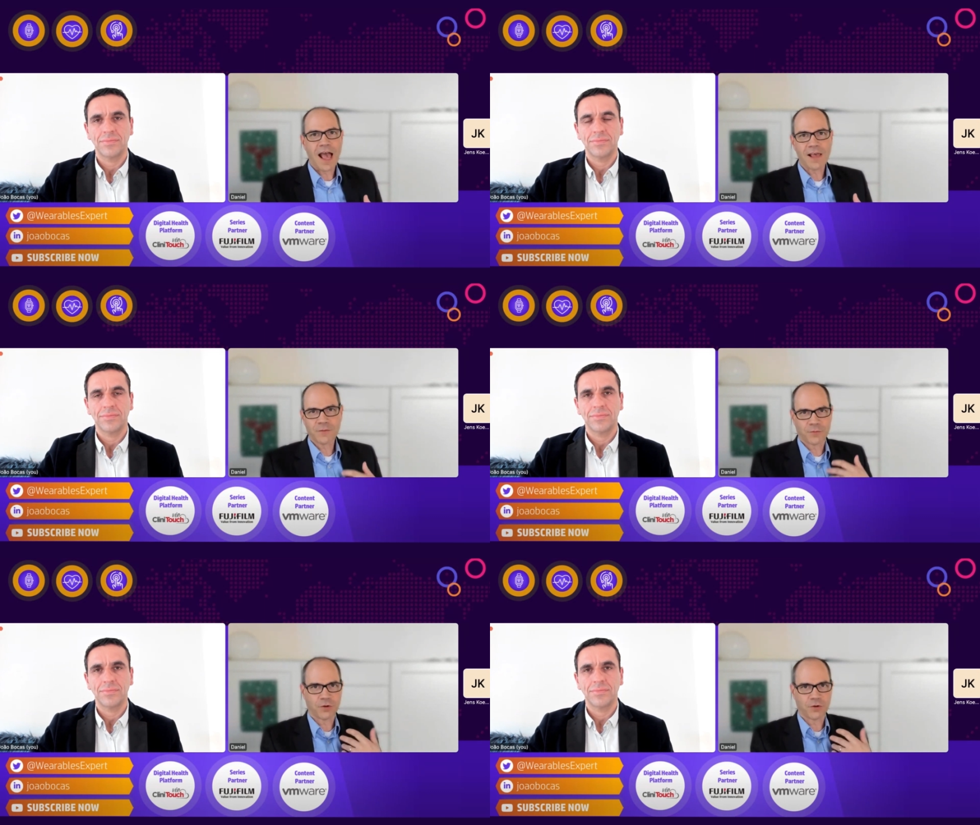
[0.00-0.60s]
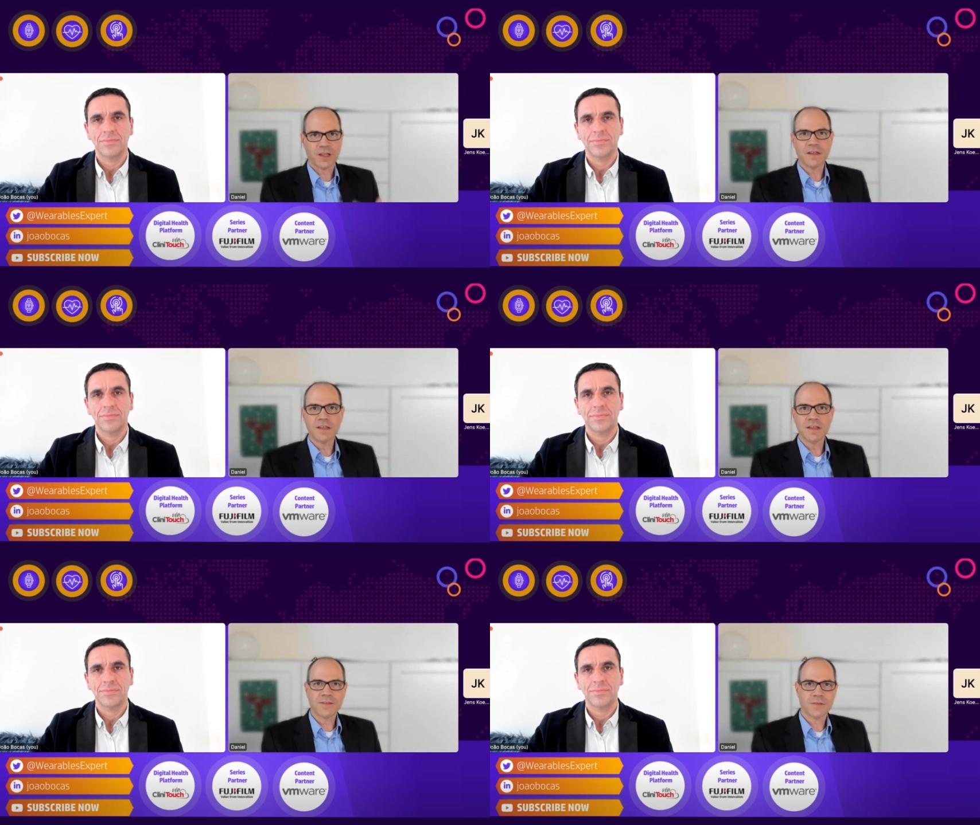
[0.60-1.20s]
Speaker 1: uh, ask for
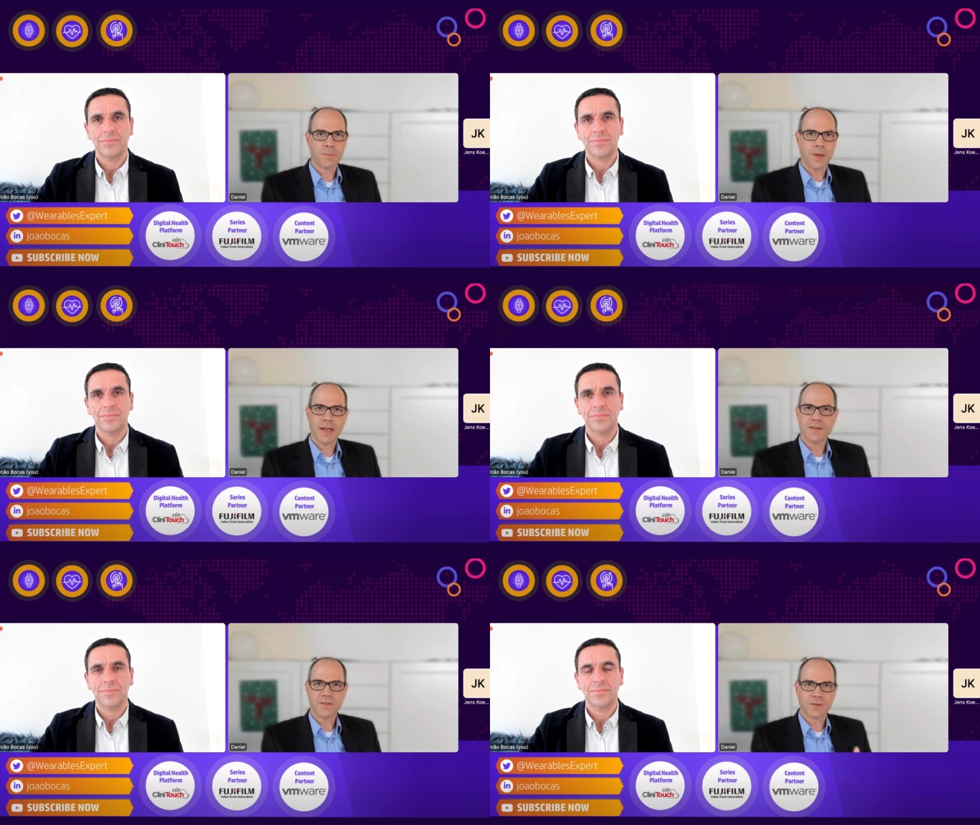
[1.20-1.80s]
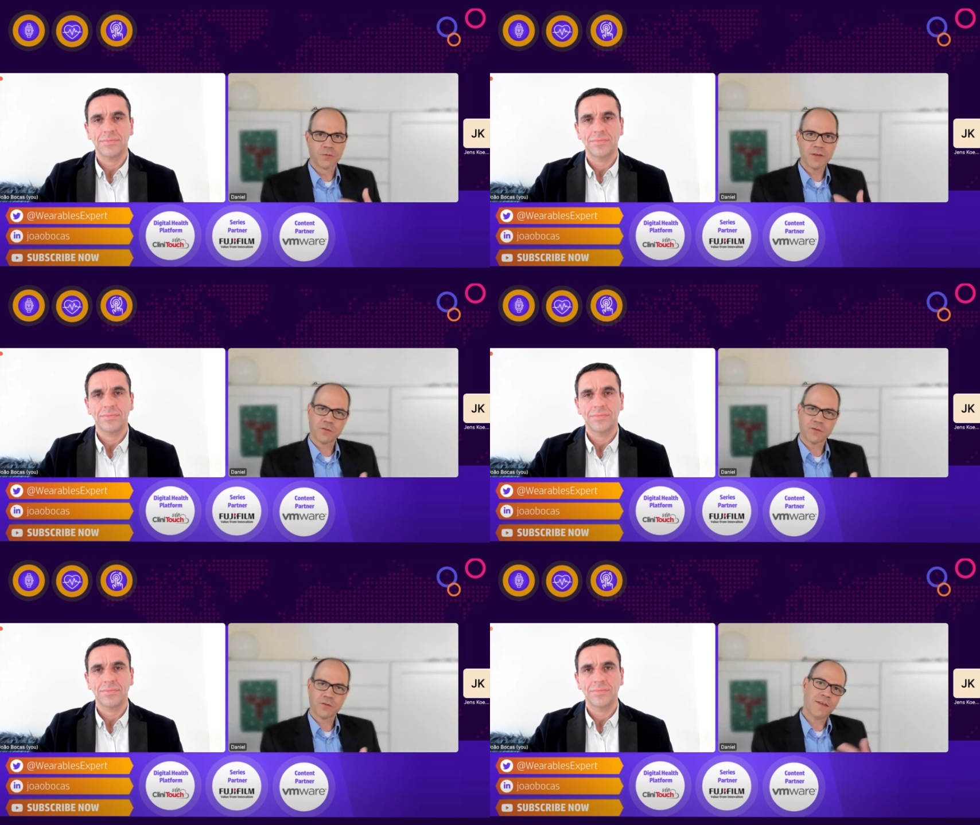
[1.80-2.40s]
their needs, balance the
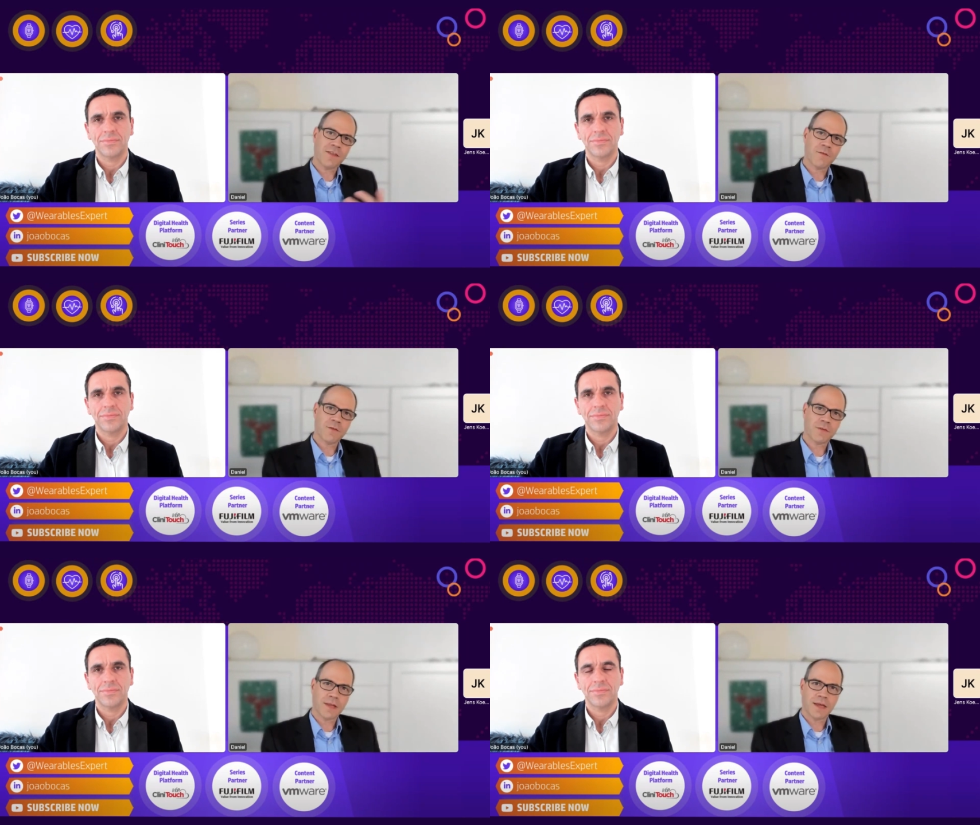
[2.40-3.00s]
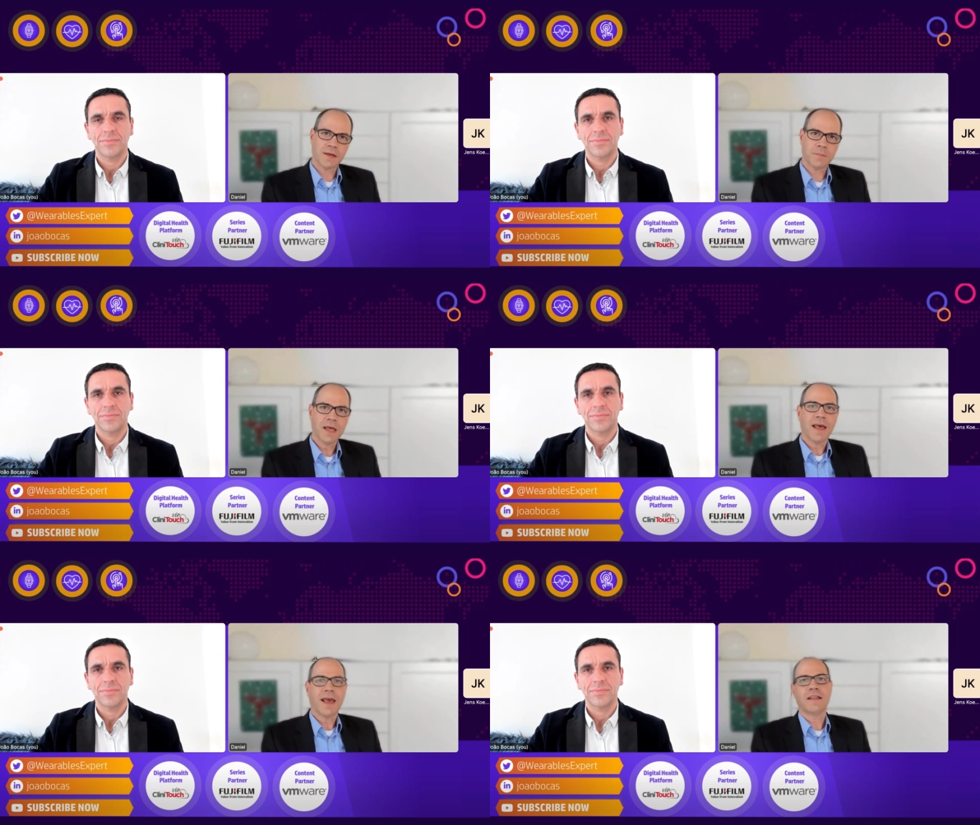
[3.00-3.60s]
risk together with
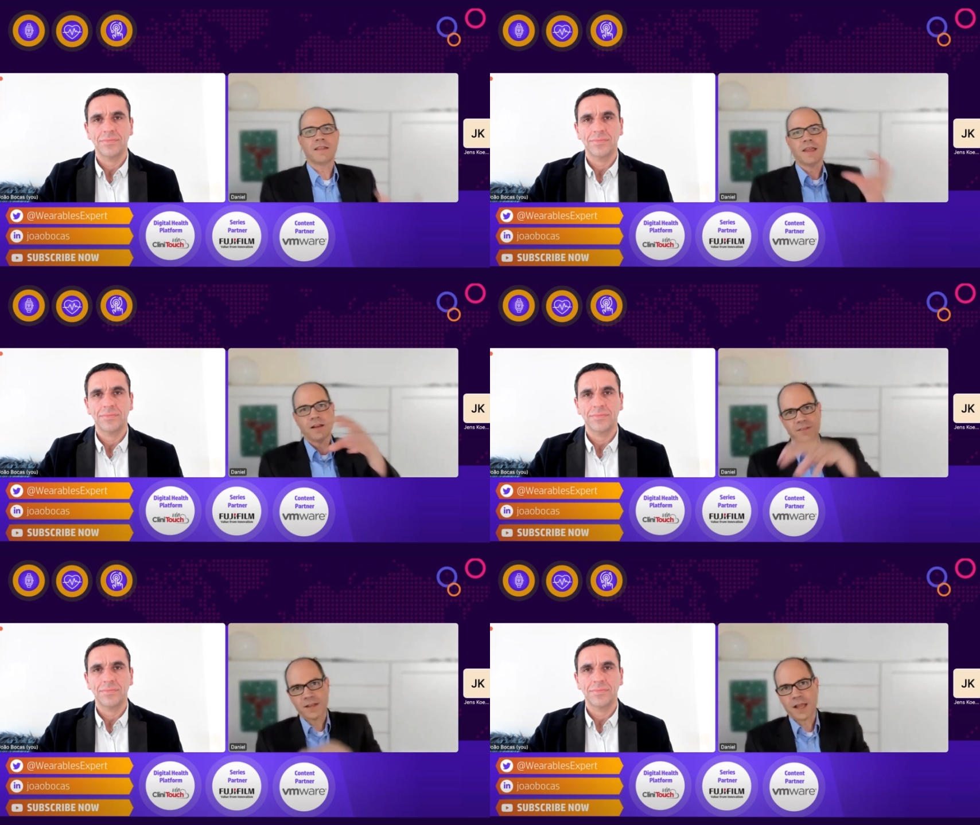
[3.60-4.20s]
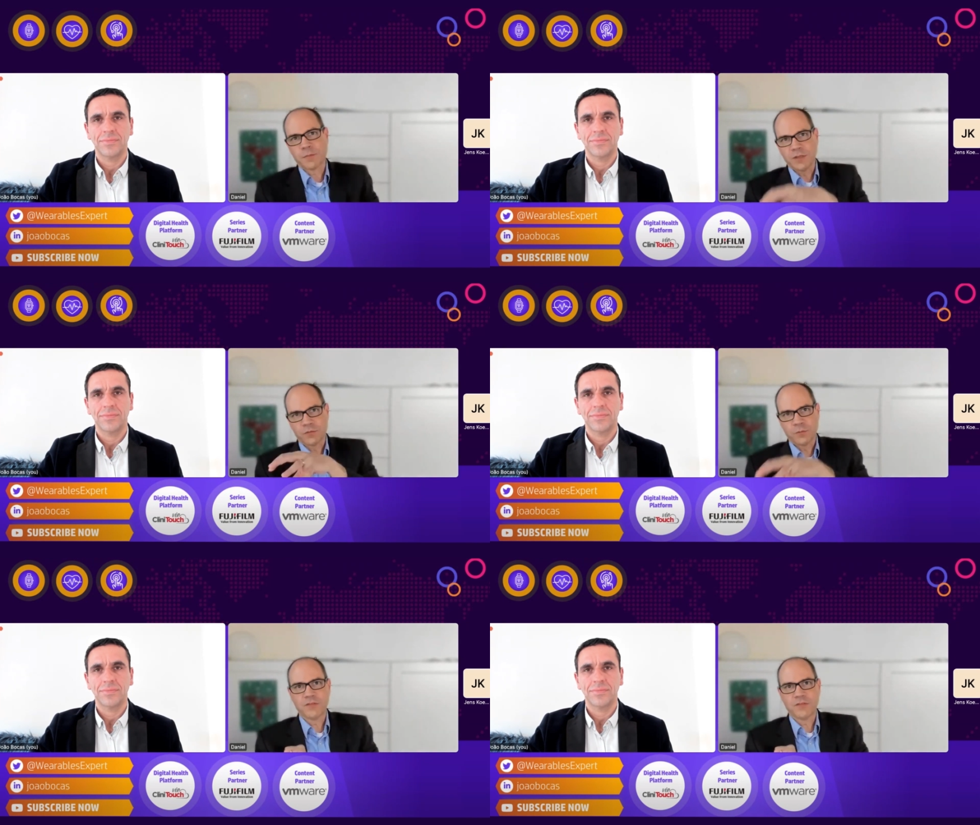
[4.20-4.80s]
them, and then set up
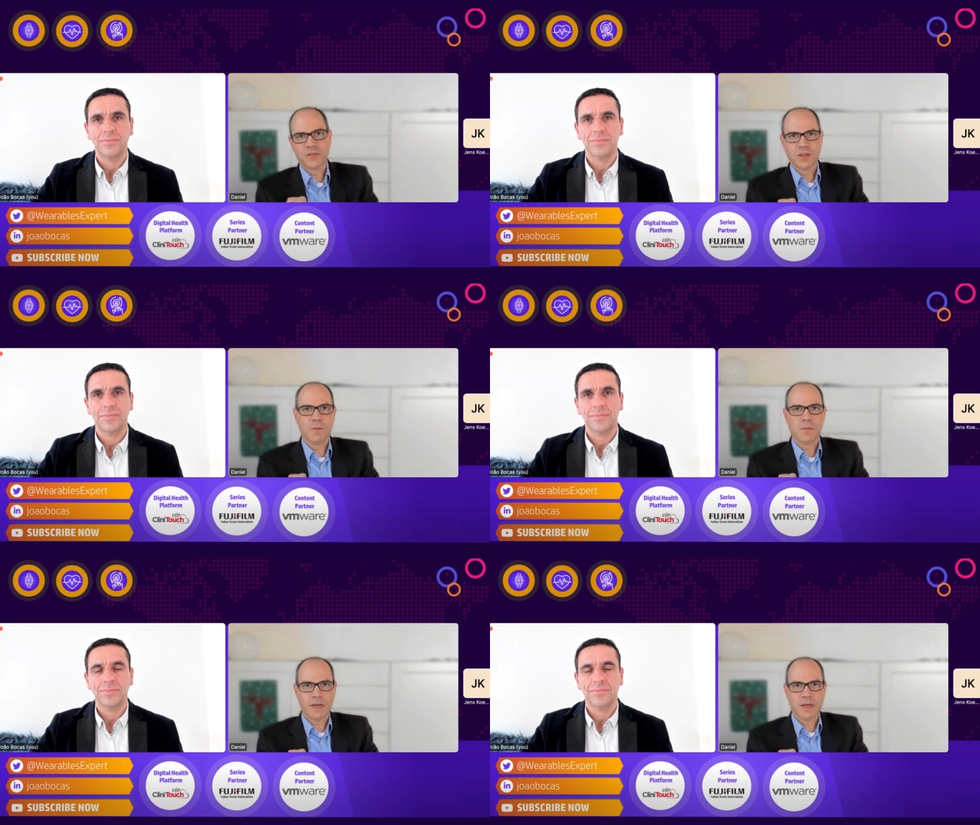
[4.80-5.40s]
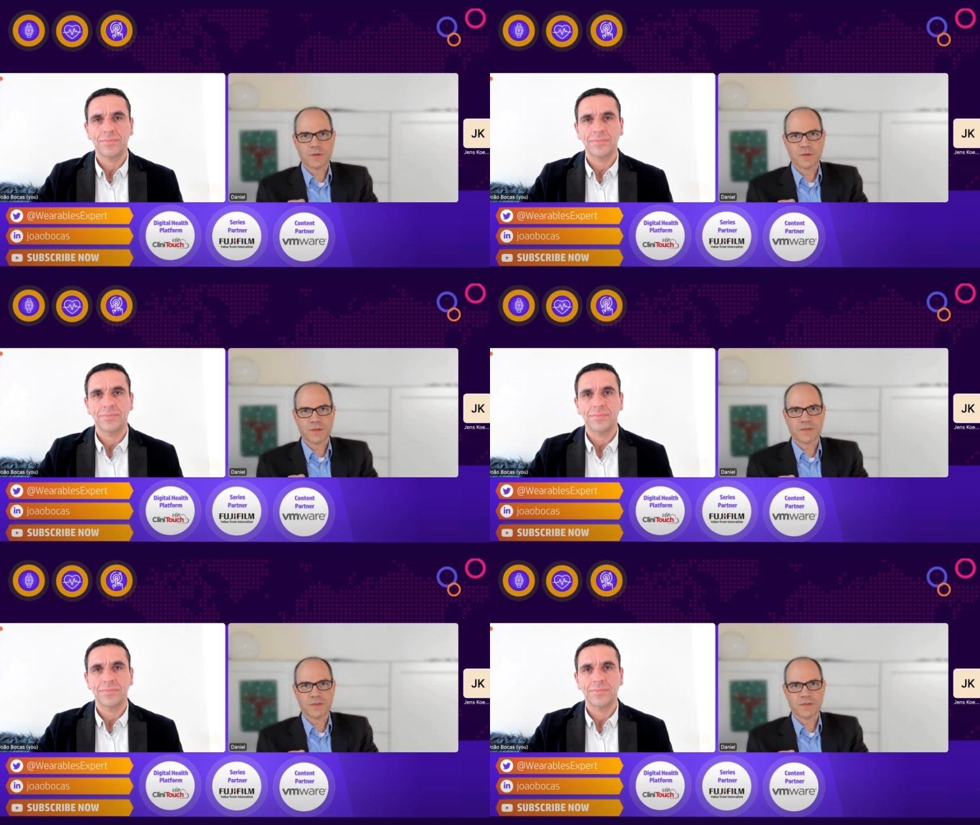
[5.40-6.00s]
the information security
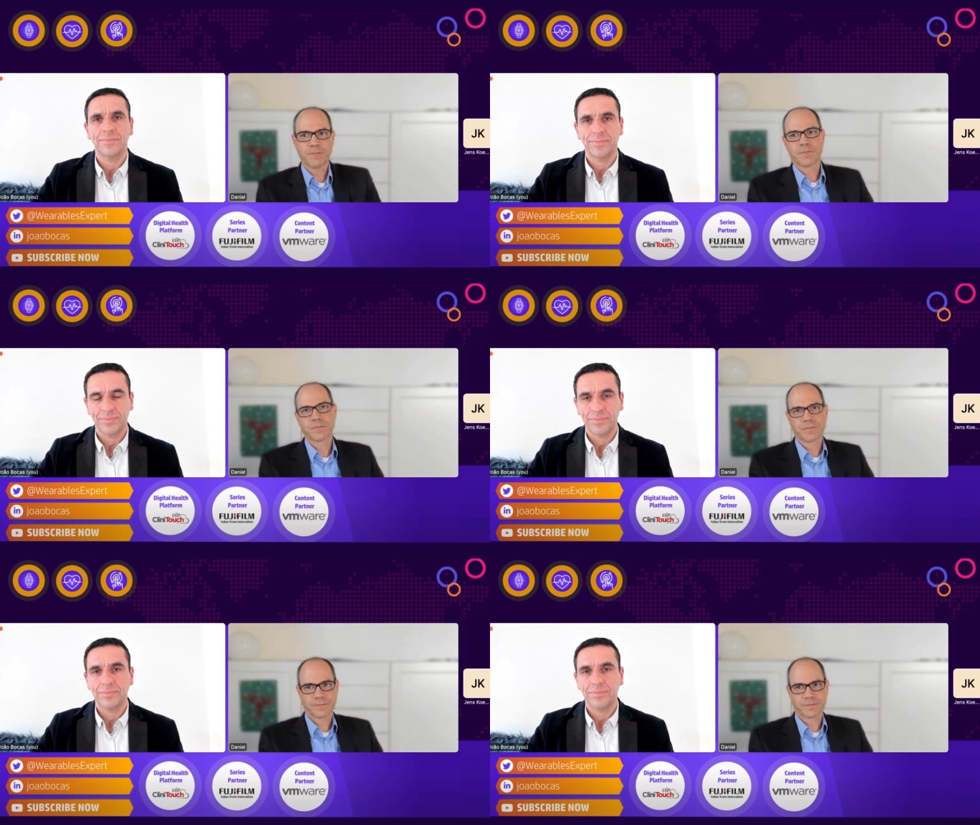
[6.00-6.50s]
management system.